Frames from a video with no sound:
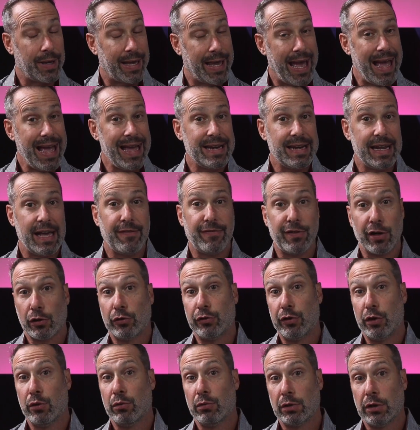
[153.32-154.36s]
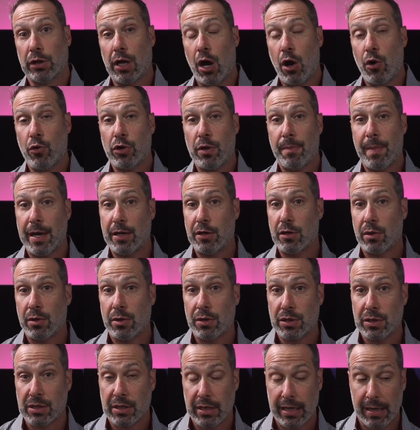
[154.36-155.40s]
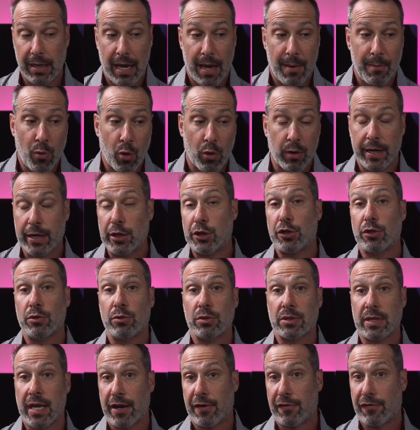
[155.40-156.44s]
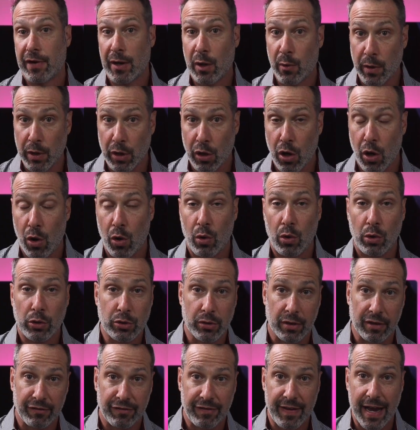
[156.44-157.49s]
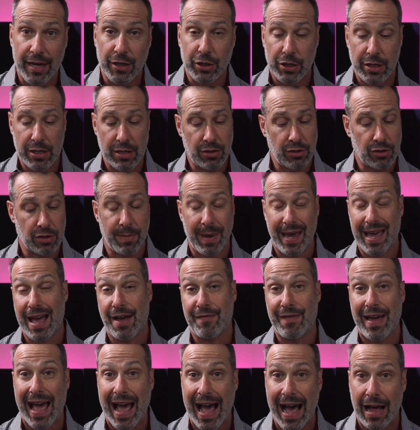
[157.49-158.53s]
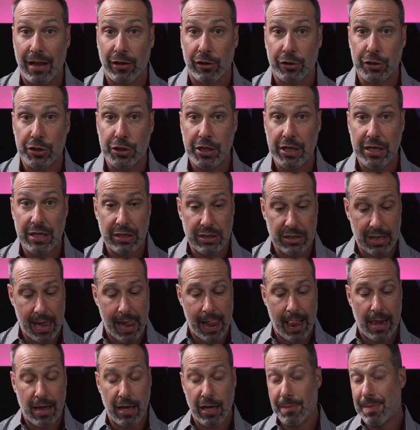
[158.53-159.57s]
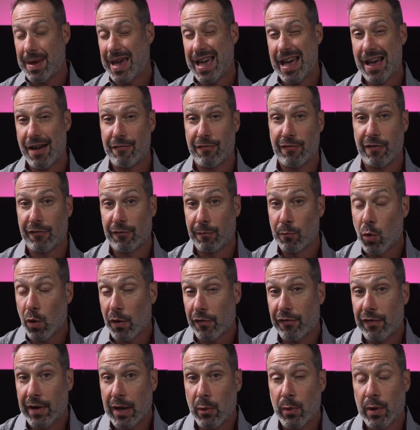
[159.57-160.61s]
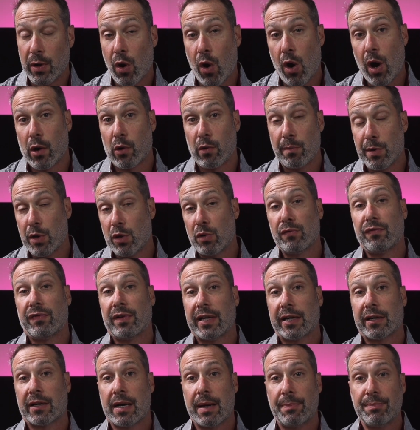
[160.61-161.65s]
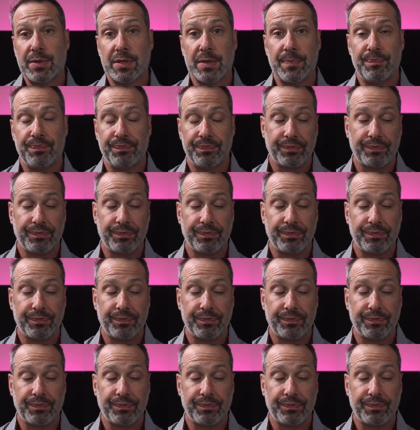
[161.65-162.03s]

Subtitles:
again, if they're too low, you may notice more issues like frequent colds or infections. You may have allergies. You may have more frequent autoimmune flare-ups.